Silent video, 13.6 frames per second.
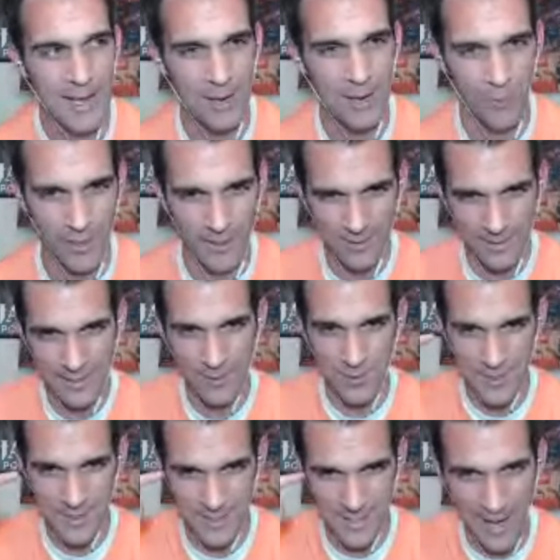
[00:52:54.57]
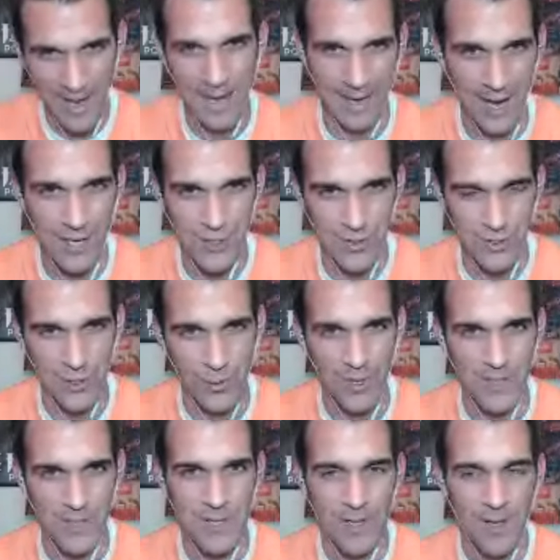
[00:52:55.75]
And what he was saying actually
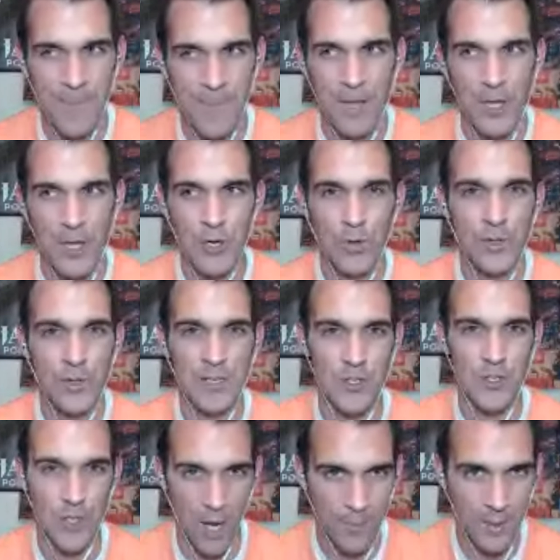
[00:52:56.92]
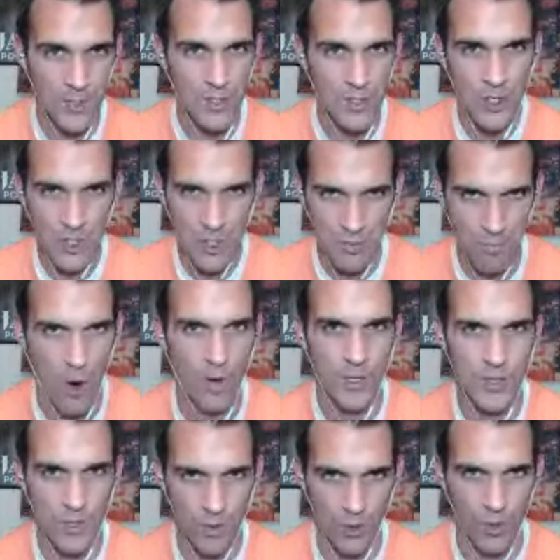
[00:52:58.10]
was, you're the dumbest,
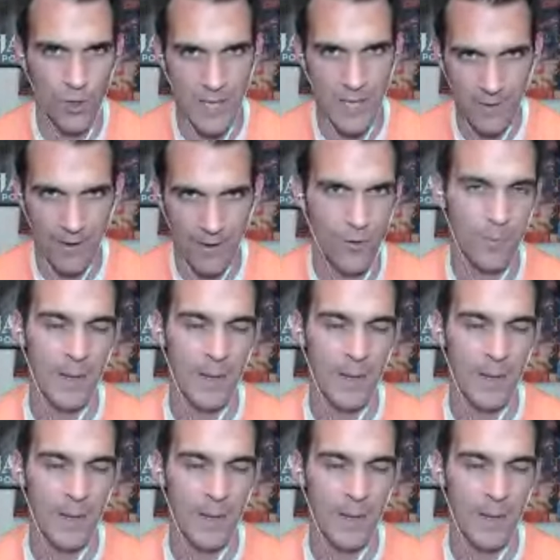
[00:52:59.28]
smartest girls I've ever